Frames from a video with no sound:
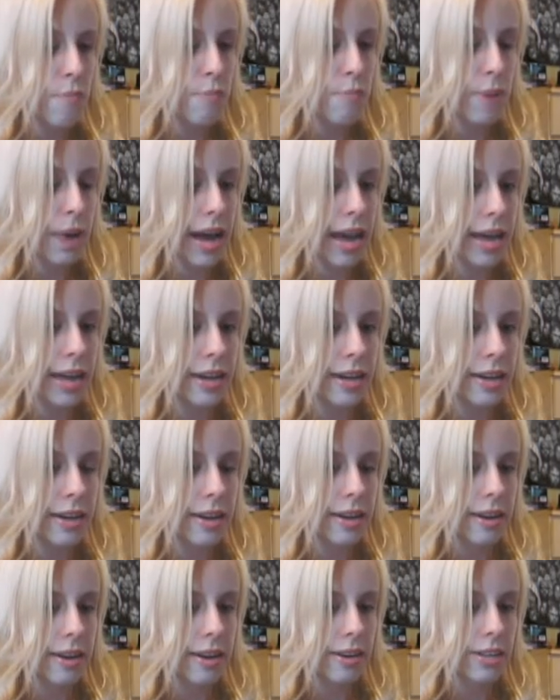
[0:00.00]
But
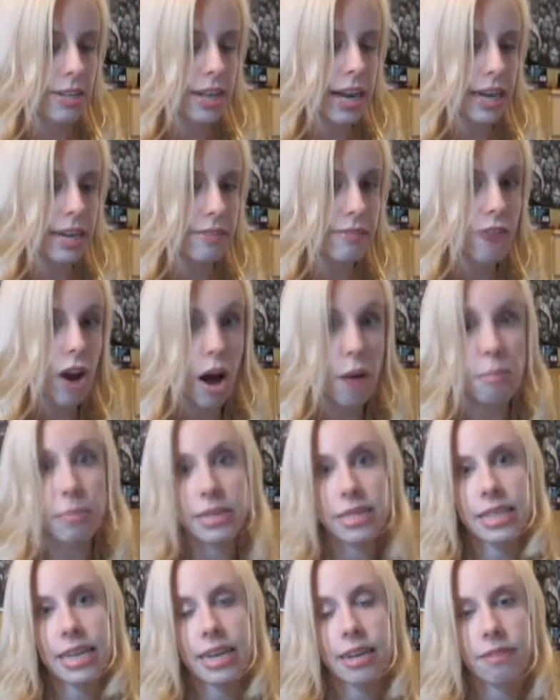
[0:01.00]
to kind of
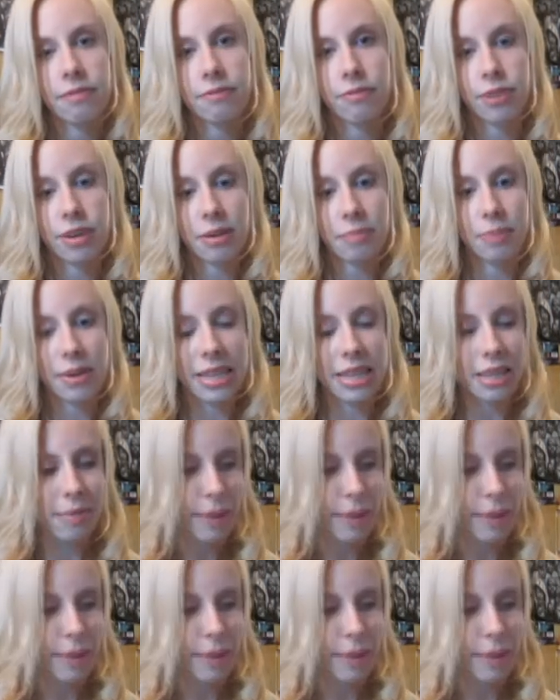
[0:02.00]
compensate it for it being the